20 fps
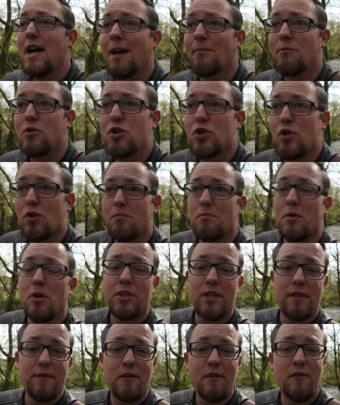I'm sure
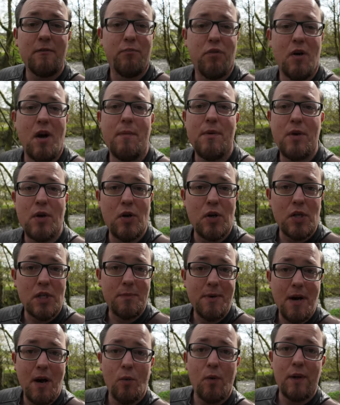most of you have probably
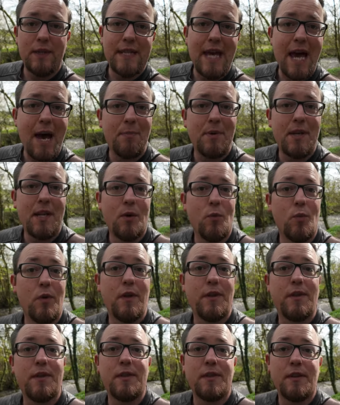heard about what's happening
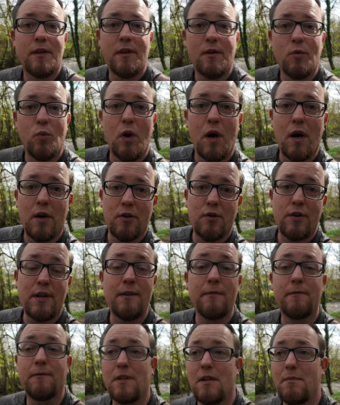with the water
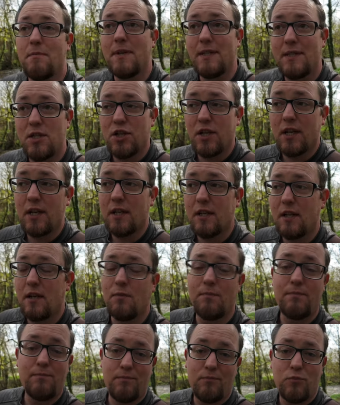in Flint, Michigan,
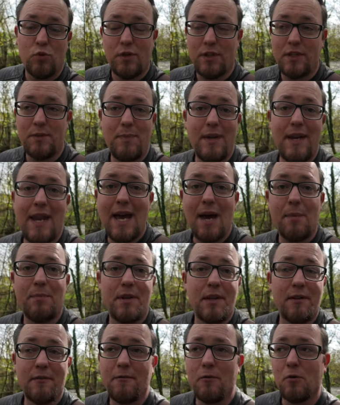and what's been
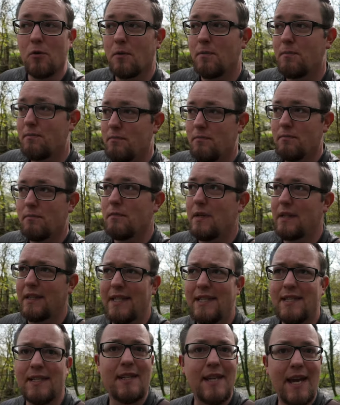happening for at
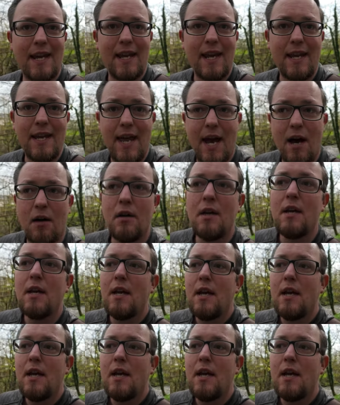least a decade now.